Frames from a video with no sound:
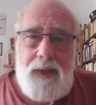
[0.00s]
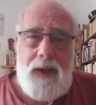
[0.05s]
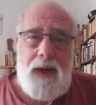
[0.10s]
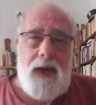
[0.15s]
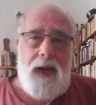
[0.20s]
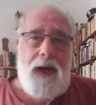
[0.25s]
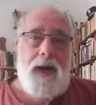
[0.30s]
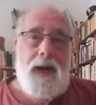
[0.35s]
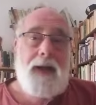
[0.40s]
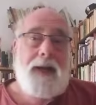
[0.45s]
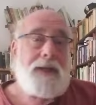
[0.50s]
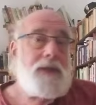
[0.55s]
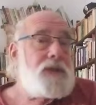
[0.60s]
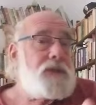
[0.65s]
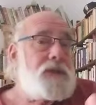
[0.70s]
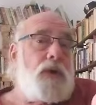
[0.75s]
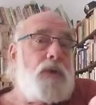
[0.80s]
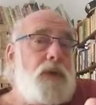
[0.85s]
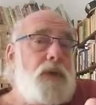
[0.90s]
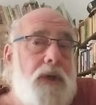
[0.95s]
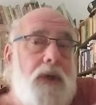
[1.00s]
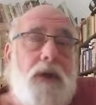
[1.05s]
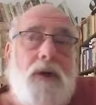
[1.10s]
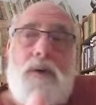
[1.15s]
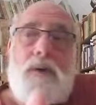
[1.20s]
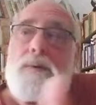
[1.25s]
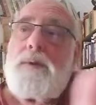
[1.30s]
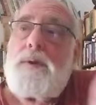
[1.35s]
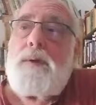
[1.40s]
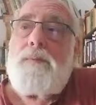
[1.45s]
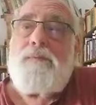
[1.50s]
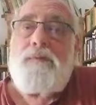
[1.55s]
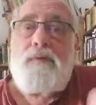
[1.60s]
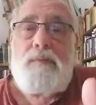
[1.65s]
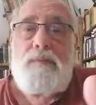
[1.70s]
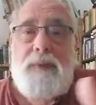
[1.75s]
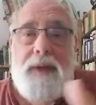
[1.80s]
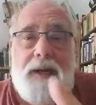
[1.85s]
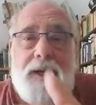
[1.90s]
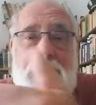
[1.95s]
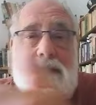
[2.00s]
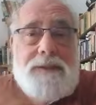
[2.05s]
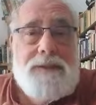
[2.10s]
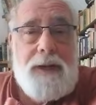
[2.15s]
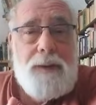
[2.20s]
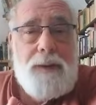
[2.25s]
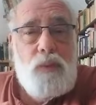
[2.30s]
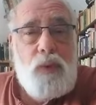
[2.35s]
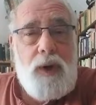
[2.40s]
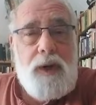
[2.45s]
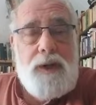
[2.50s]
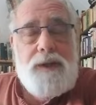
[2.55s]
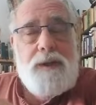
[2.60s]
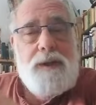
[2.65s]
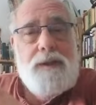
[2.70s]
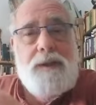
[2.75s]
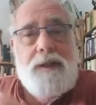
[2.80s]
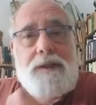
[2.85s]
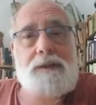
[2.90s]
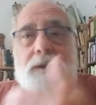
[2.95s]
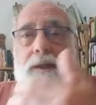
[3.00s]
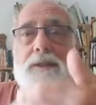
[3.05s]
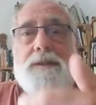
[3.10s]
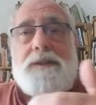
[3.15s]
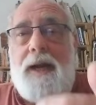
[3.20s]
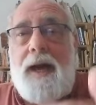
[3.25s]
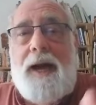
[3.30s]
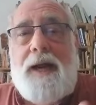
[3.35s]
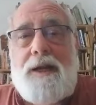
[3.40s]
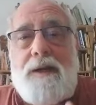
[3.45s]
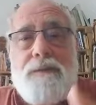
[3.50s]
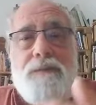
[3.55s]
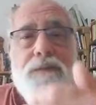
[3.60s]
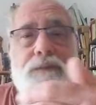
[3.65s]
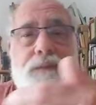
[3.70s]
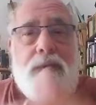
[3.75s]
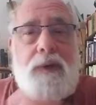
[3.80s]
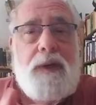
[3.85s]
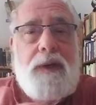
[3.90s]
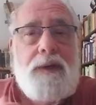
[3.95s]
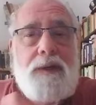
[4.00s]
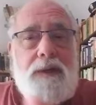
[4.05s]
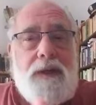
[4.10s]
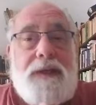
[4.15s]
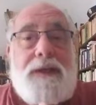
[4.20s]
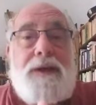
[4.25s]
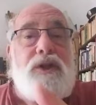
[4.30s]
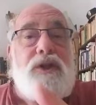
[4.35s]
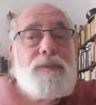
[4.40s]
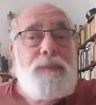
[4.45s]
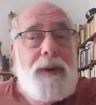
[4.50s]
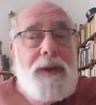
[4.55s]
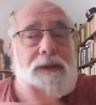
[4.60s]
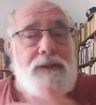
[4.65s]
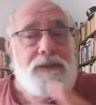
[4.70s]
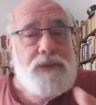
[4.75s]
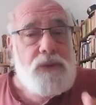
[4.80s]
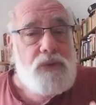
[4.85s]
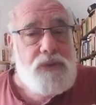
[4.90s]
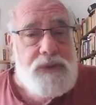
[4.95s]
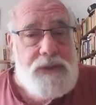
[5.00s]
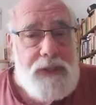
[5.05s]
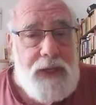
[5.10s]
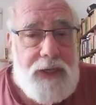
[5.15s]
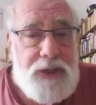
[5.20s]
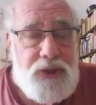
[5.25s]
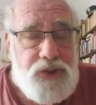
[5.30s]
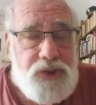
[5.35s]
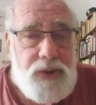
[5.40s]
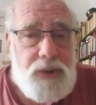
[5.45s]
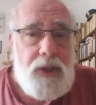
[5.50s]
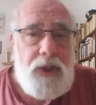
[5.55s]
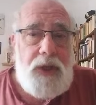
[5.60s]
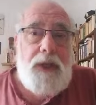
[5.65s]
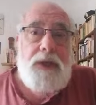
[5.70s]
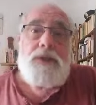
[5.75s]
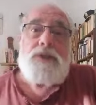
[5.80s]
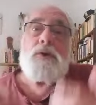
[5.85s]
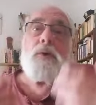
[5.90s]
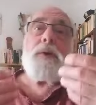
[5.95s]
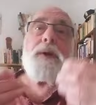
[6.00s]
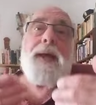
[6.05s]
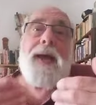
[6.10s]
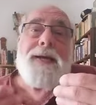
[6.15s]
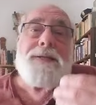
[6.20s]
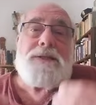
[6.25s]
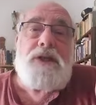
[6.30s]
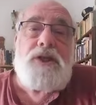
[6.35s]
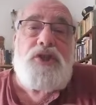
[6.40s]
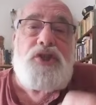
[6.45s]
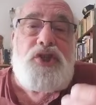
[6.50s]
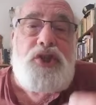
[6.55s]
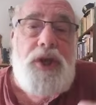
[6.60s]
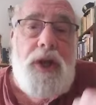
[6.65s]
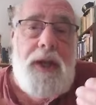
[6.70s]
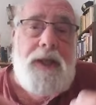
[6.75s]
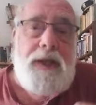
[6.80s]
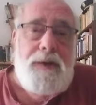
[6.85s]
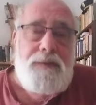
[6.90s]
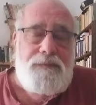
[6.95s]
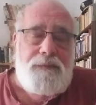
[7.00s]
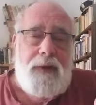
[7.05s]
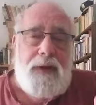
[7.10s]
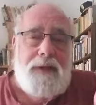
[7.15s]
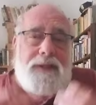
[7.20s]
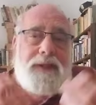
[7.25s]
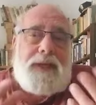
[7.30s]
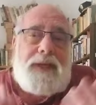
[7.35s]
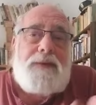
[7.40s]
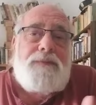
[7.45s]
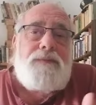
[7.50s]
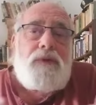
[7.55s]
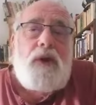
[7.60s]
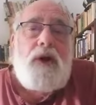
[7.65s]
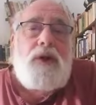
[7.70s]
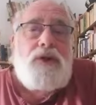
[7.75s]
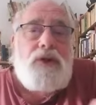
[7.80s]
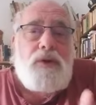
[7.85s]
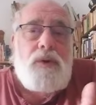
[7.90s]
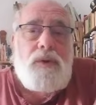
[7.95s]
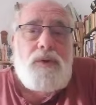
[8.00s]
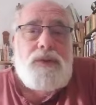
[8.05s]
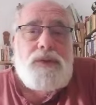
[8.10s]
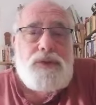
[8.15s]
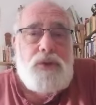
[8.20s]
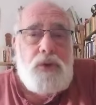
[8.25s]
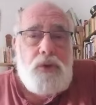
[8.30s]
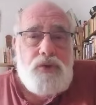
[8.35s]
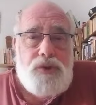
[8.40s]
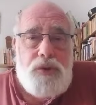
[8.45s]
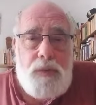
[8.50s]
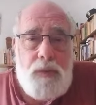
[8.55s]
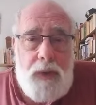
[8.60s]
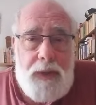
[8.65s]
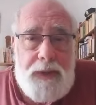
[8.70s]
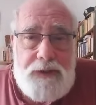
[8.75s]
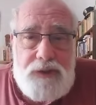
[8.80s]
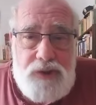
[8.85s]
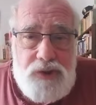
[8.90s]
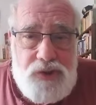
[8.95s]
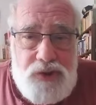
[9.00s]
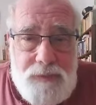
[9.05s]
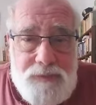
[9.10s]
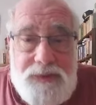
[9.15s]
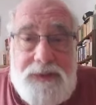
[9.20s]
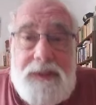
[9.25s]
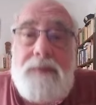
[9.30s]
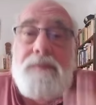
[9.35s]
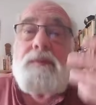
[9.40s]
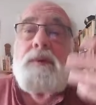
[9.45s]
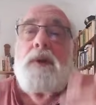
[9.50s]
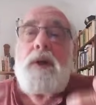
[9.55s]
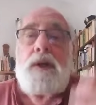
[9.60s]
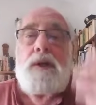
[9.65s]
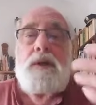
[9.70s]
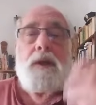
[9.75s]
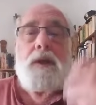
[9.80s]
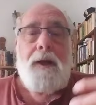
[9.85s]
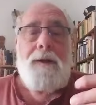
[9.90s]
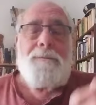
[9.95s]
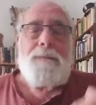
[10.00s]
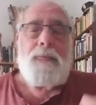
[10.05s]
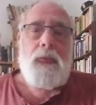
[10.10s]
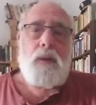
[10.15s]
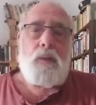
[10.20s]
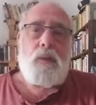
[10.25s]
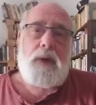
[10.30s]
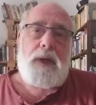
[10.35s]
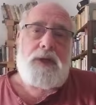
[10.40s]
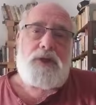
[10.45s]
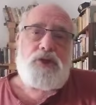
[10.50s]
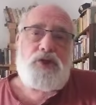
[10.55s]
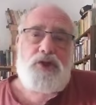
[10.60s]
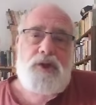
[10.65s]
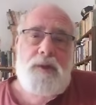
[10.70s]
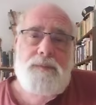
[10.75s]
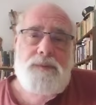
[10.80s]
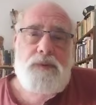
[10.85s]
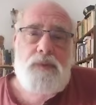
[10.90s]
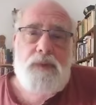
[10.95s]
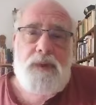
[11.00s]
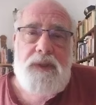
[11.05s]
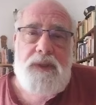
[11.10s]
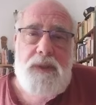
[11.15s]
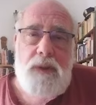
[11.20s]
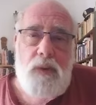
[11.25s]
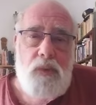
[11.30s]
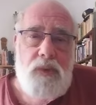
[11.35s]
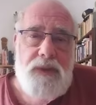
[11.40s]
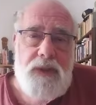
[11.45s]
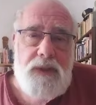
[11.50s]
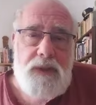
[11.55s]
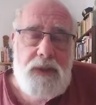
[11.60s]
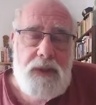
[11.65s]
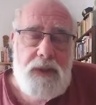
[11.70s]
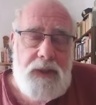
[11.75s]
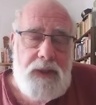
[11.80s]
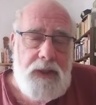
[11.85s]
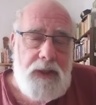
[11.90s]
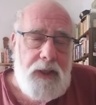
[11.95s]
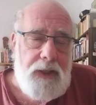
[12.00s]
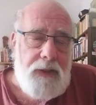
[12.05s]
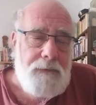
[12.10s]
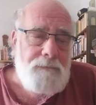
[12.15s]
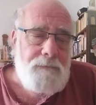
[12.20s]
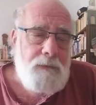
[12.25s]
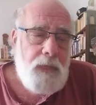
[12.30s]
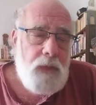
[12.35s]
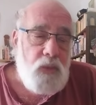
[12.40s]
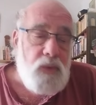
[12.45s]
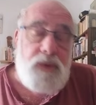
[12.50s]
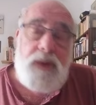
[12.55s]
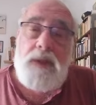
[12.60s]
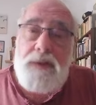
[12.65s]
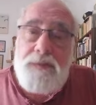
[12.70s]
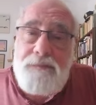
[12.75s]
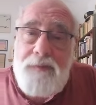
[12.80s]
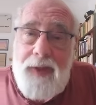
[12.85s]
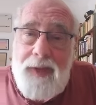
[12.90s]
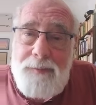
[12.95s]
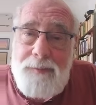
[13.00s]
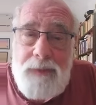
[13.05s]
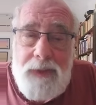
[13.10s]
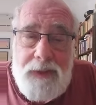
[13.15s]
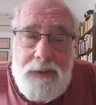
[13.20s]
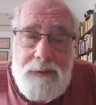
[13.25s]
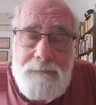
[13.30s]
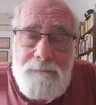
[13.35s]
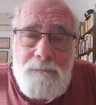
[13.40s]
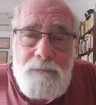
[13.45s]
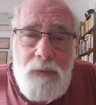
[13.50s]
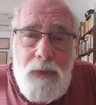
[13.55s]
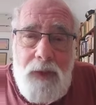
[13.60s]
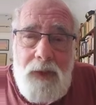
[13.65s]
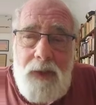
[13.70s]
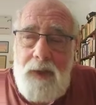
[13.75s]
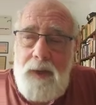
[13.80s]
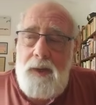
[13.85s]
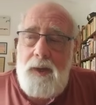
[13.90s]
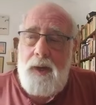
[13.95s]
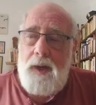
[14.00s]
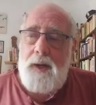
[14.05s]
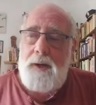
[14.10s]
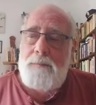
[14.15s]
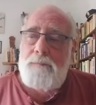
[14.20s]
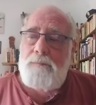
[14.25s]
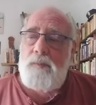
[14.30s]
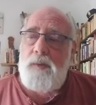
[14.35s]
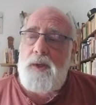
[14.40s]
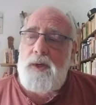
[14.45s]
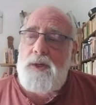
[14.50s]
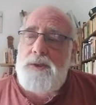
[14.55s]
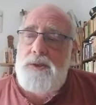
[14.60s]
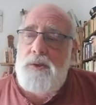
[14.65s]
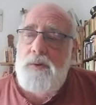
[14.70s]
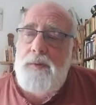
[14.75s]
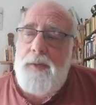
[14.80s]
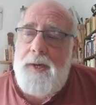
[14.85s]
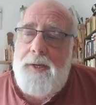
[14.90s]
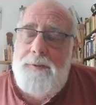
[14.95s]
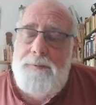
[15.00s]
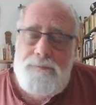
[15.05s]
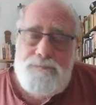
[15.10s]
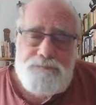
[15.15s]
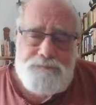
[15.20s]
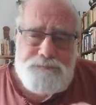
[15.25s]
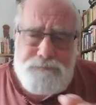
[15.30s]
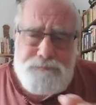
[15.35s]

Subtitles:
And so, if you're meeting someone, it's kind of guilt by association. So it has a chilling effect, even on your own social relationships, even on relationships within the family. So that